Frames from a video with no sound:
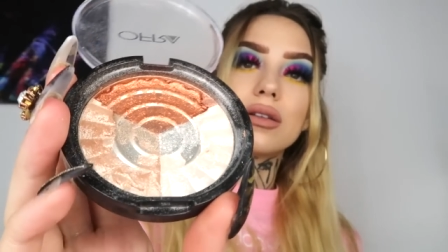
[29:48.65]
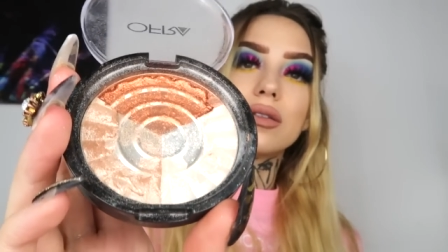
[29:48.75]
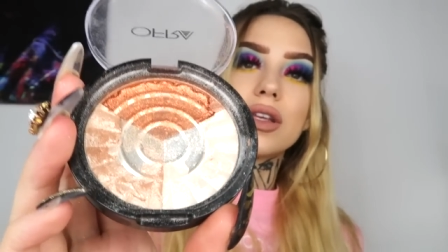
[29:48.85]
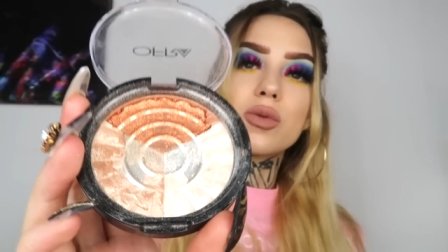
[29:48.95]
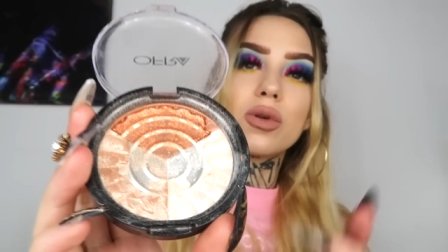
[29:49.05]

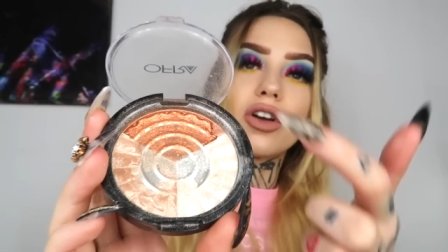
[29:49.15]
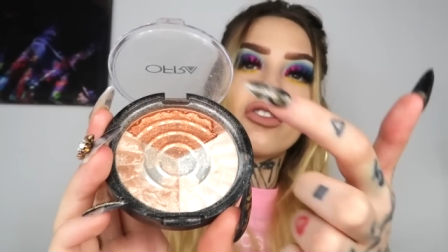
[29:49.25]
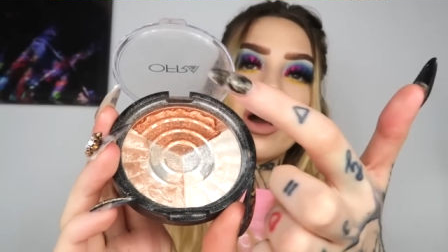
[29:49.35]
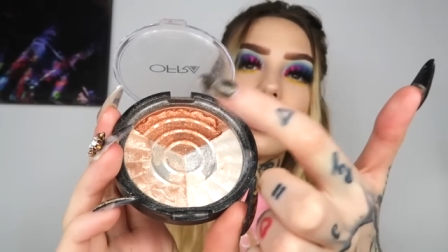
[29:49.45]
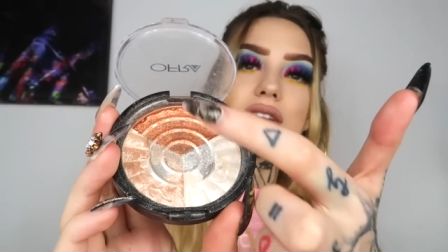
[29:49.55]
This one
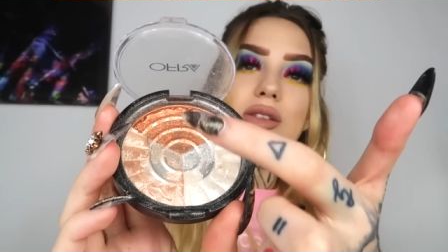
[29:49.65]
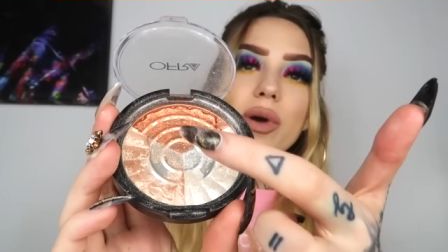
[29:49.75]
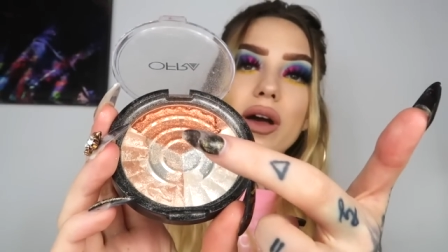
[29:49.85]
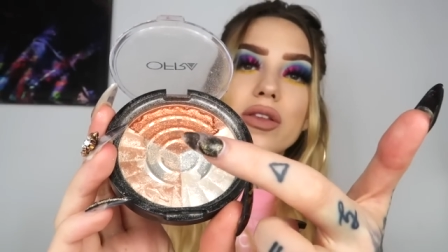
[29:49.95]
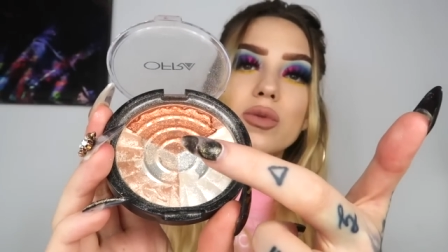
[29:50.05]
cracked as
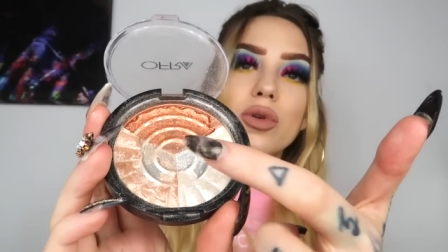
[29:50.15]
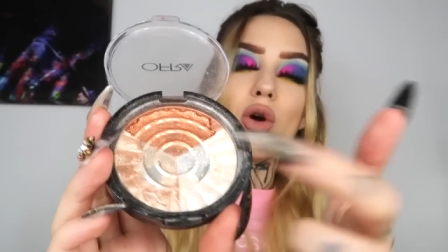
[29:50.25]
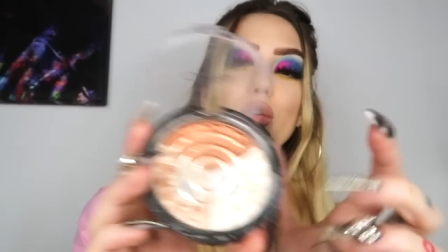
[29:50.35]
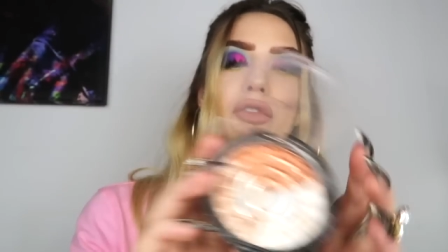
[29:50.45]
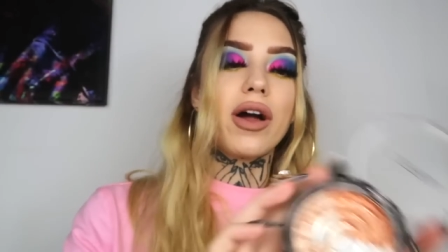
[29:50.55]
well. This one
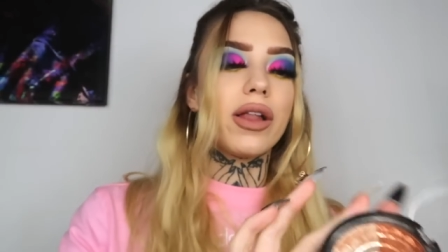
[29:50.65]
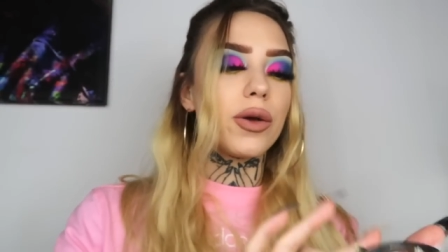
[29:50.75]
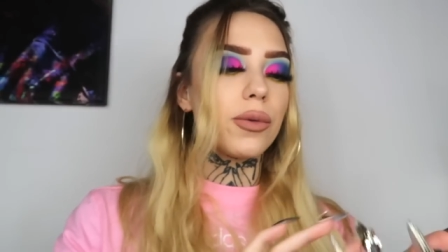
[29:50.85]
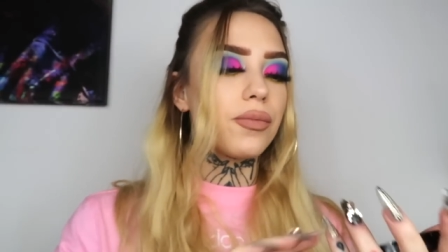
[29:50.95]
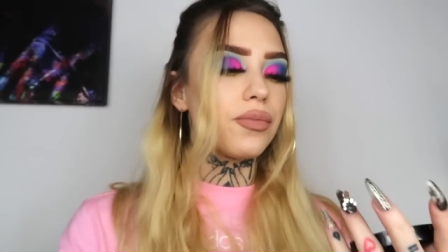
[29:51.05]
all fell
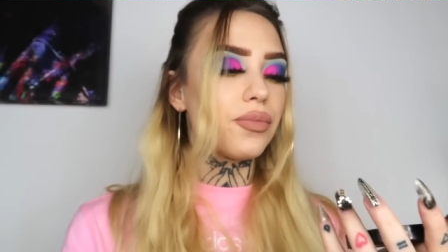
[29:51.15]
out.